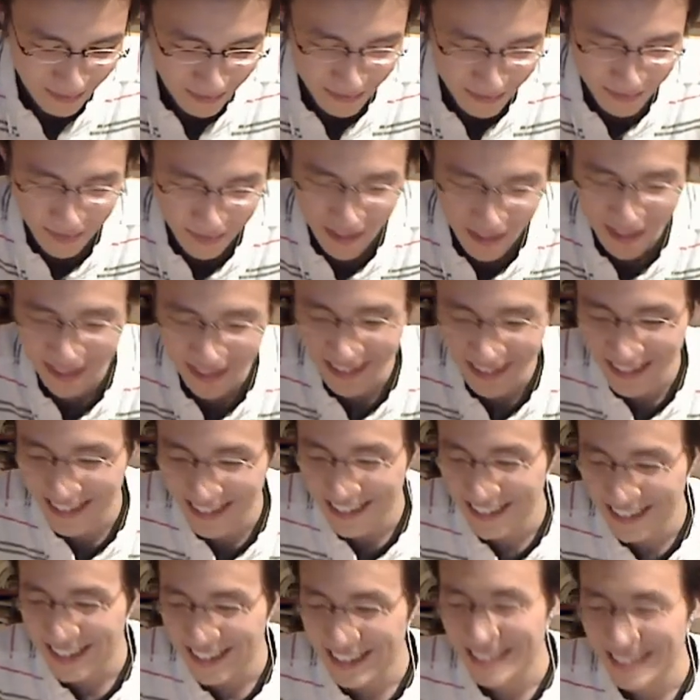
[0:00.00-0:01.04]
but
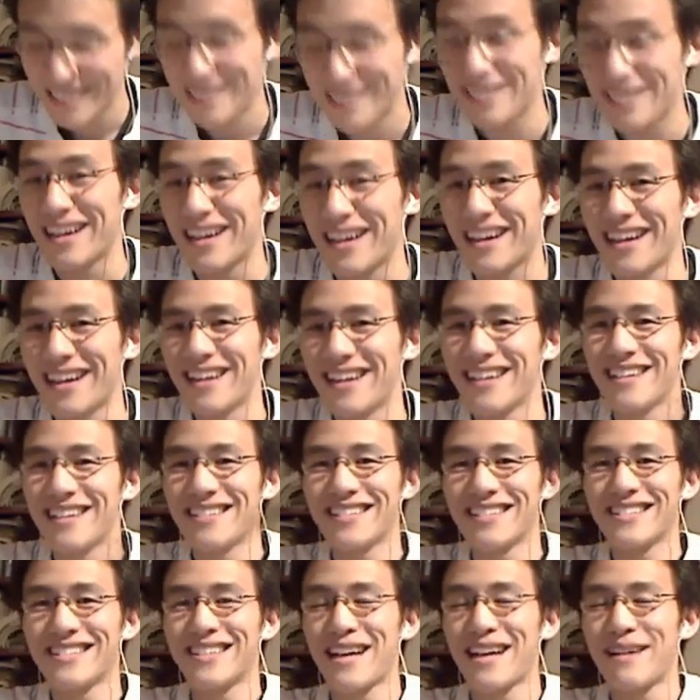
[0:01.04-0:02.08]

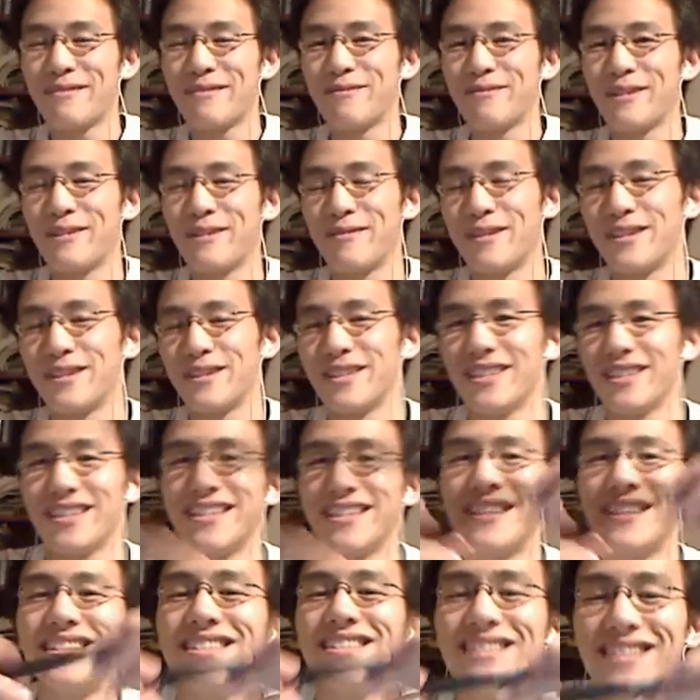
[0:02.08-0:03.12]
the time when we
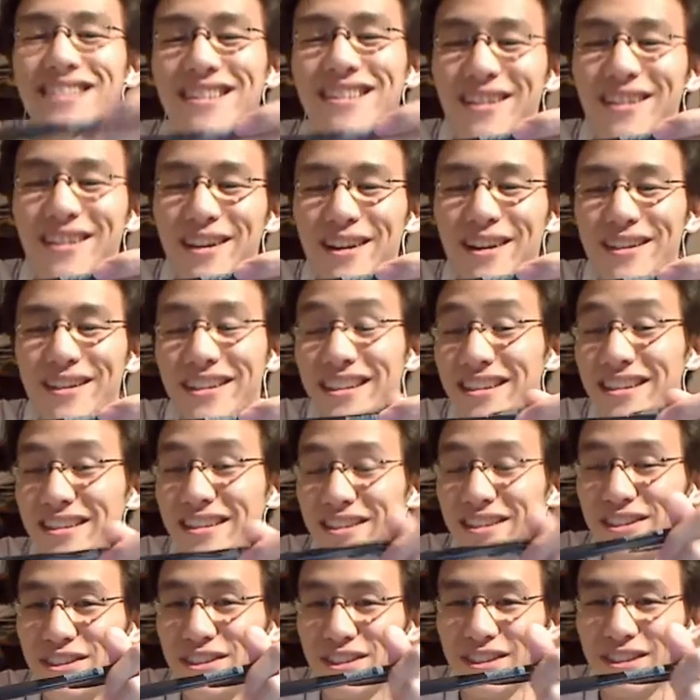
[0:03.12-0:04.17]
learn
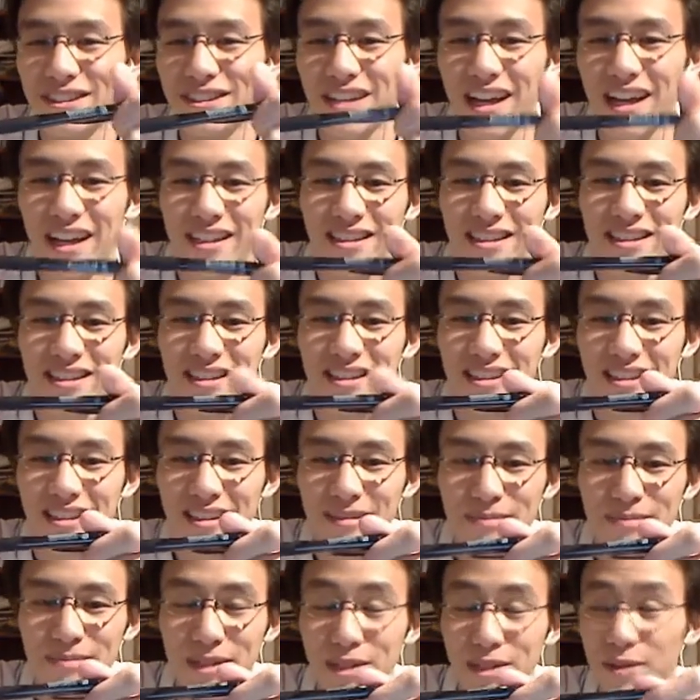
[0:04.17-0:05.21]
English is at
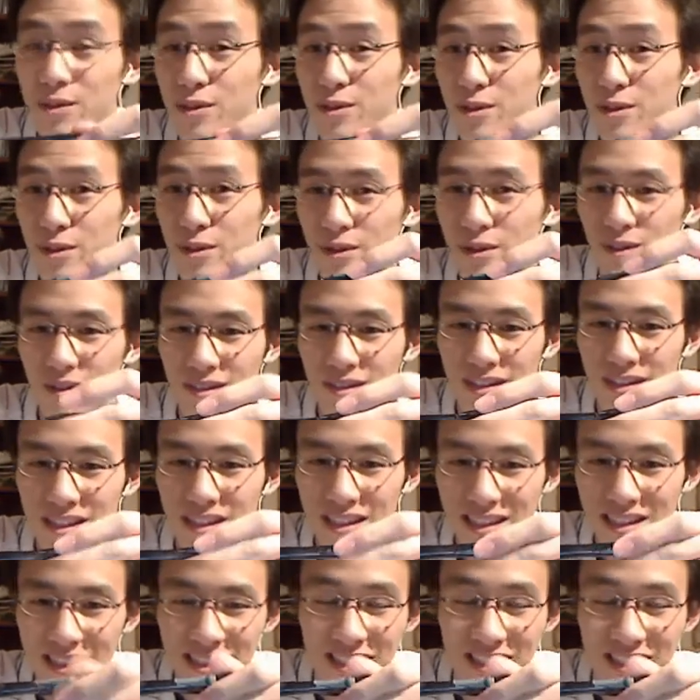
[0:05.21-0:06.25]
middle school,
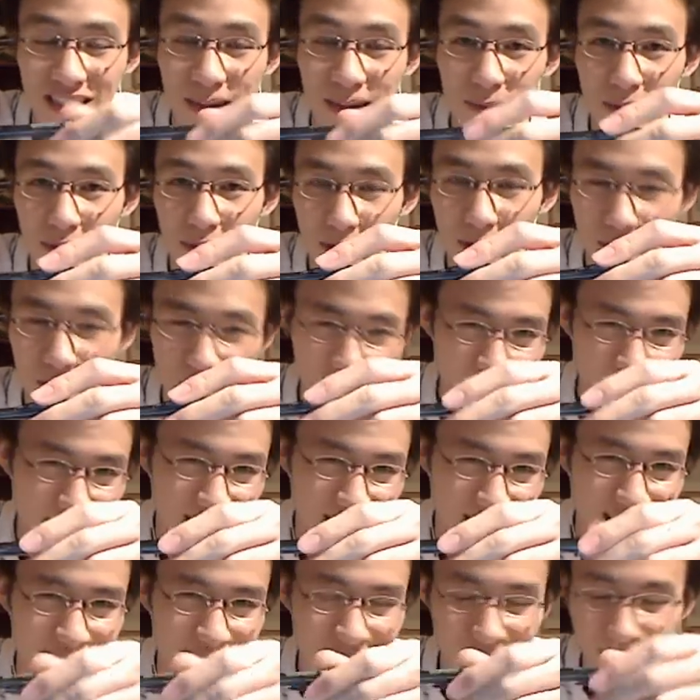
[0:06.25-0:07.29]
7th grade,
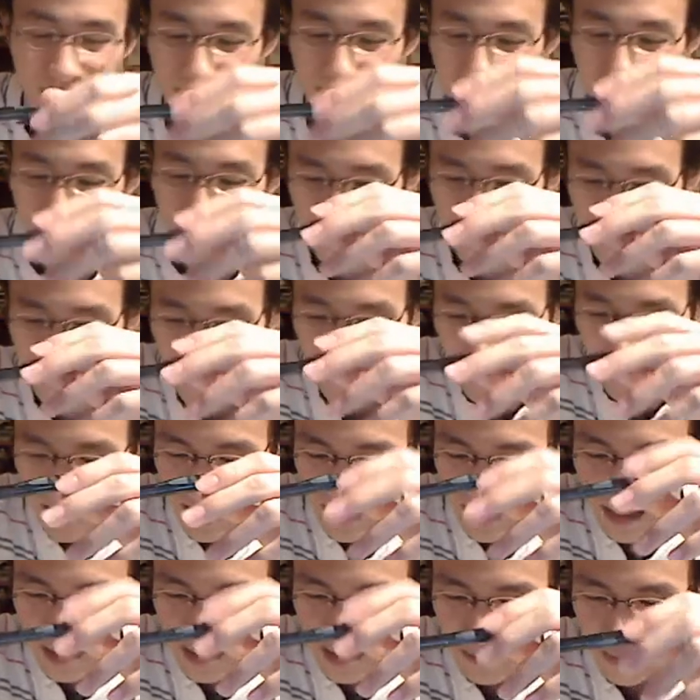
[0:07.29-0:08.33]
I believe.
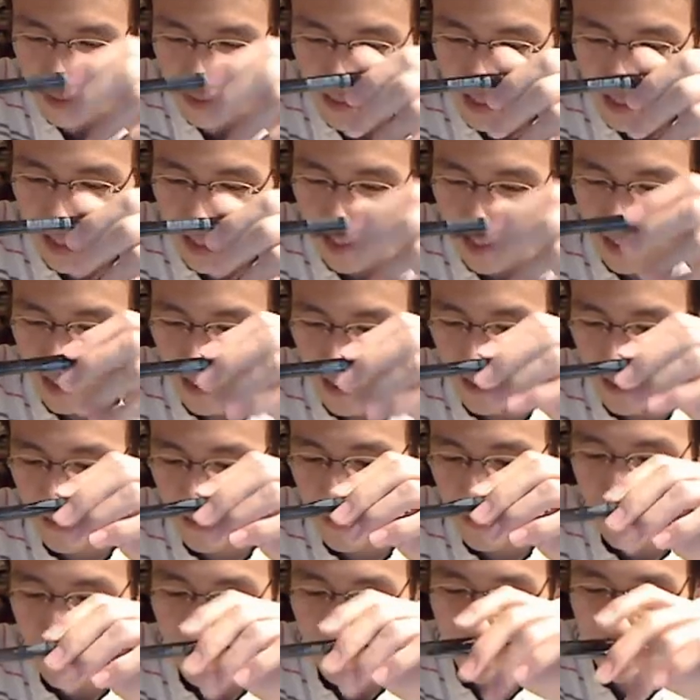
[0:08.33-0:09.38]
But I hear
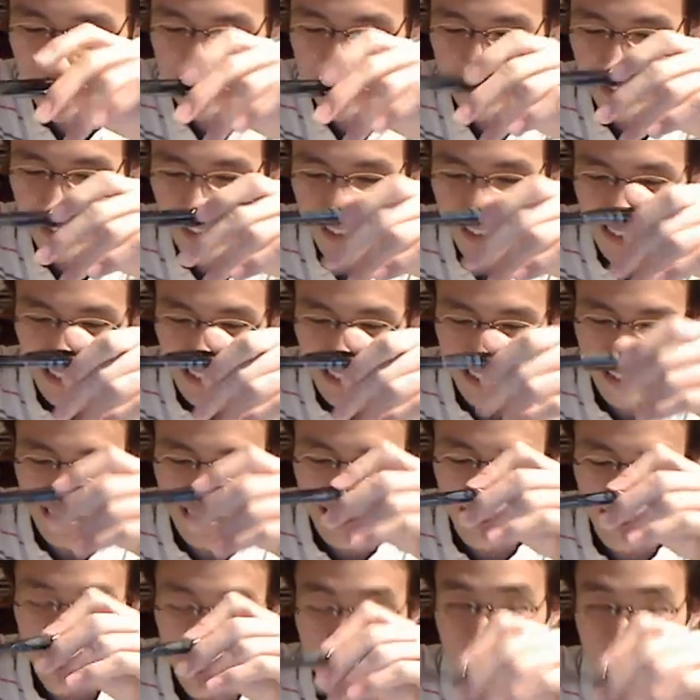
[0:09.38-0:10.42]
that these
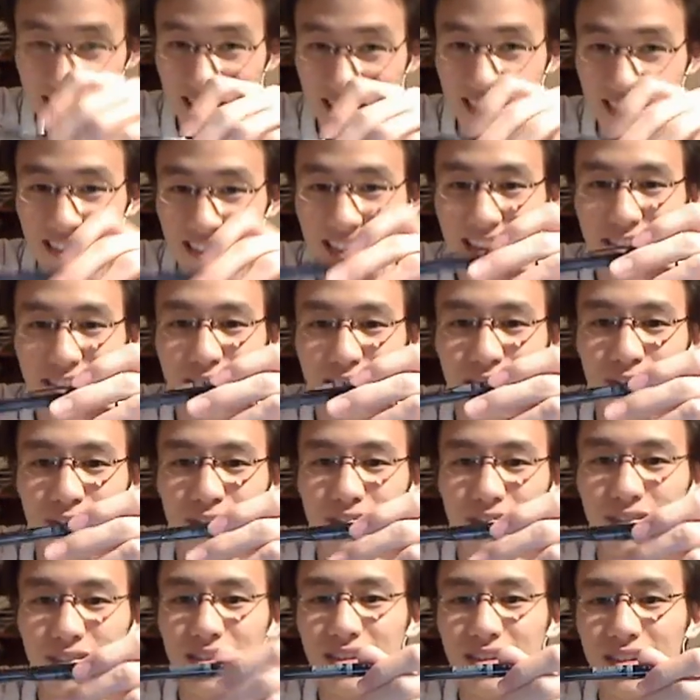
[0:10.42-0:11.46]
days it
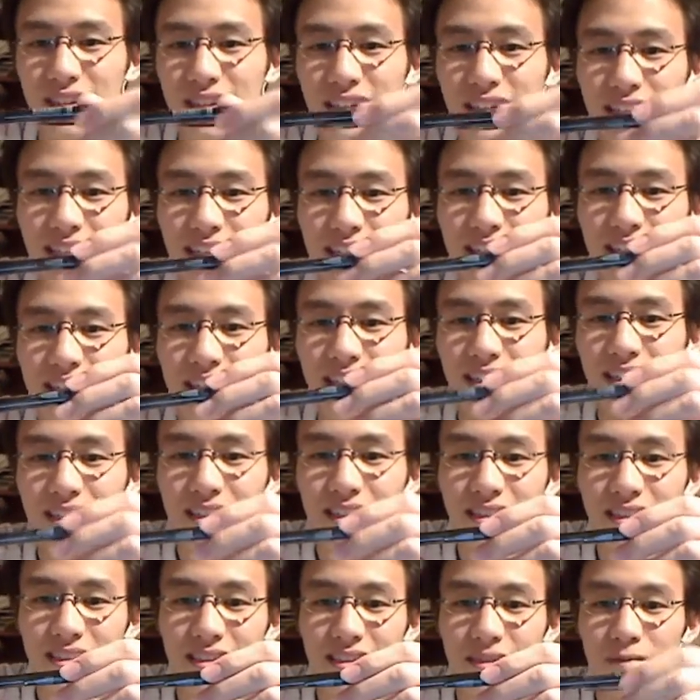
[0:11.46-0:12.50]
starts
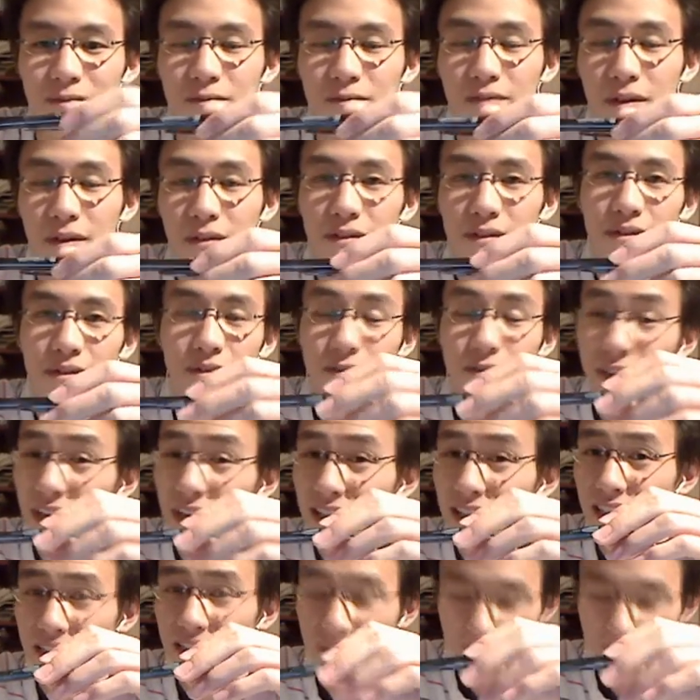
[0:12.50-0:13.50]
in 5th grade